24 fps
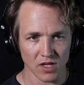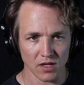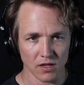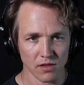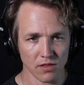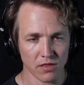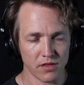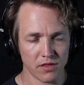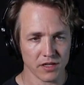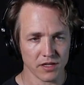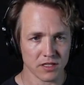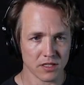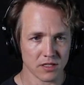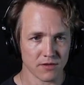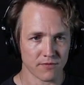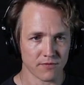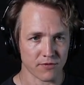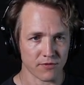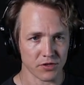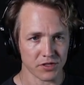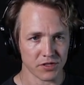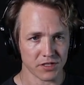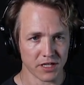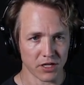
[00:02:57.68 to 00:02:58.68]
this
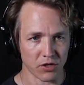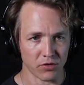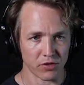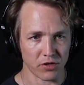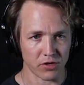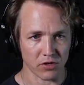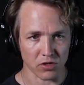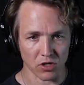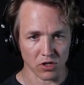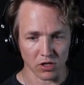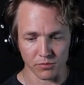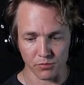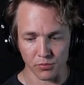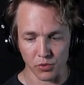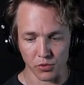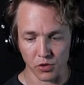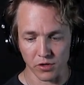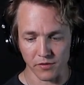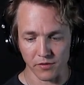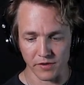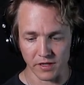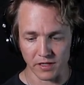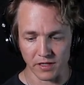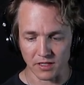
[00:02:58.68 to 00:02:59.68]
first scale here, called
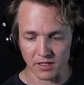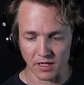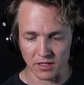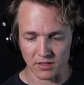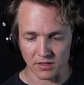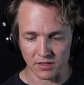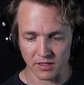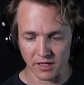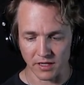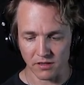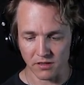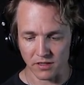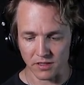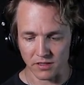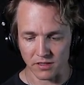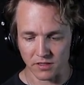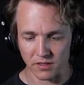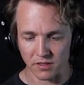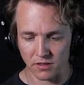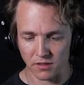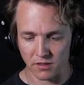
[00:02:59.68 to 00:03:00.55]
Purvi, sounds like this.